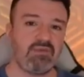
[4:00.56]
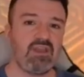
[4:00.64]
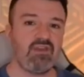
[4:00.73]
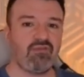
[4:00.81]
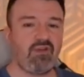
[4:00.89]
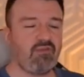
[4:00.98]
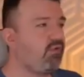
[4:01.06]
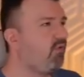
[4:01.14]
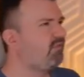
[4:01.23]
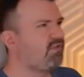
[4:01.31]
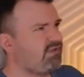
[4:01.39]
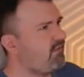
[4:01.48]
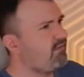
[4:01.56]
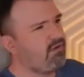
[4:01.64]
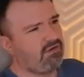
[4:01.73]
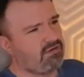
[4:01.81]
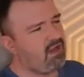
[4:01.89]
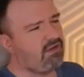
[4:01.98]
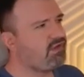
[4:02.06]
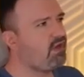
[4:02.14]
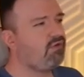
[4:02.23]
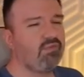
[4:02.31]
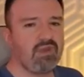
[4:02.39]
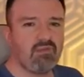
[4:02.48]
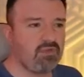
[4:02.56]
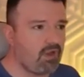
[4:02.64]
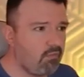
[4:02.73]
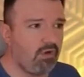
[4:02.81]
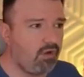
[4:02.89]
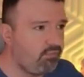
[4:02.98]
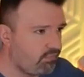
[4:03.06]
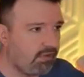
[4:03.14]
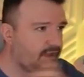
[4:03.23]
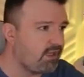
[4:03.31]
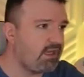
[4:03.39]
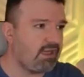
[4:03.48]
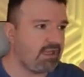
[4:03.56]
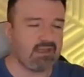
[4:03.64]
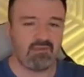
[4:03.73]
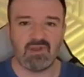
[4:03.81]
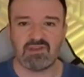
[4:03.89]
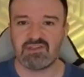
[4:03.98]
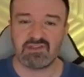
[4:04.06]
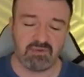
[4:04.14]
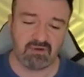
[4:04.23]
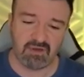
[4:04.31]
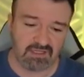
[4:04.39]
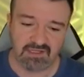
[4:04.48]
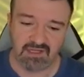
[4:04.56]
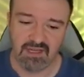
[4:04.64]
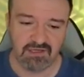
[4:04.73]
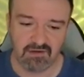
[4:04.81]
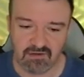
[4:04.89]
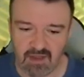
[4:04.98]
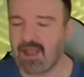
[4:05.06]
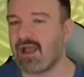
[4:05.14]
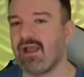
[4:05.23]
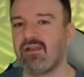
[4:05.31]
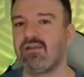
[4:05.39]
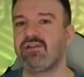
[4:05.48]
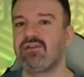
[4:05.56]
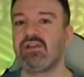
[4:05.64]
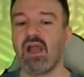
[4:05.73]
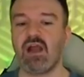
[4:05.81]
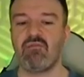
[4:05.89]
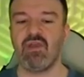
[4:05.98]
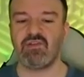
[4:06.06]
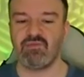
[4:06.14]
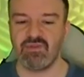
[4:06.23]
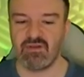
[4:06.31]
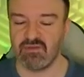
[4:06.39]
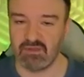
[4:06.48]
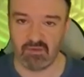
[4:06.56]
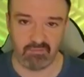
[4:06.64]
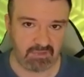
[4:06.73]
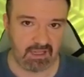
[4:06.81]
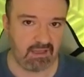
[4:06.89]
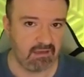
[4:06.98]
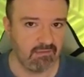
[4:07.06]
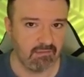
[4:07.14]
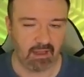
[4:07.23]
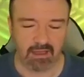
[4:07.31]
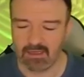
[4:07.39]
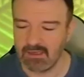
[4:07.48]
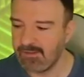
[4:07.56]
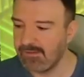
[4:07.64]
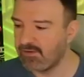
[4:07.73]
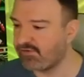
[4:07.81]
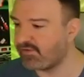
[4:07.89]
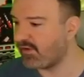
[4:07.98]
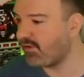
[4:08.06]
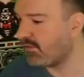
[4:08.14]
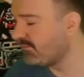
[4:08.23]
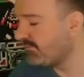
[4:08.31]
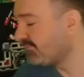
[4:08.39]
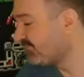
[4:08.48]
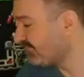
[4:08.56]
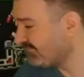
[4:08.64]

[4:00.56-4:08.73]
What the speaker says: a PS5 Pro for $700 on a whim, come home, plug it in and get the best experience. You're not. You got to mess with it a little bit, right? So,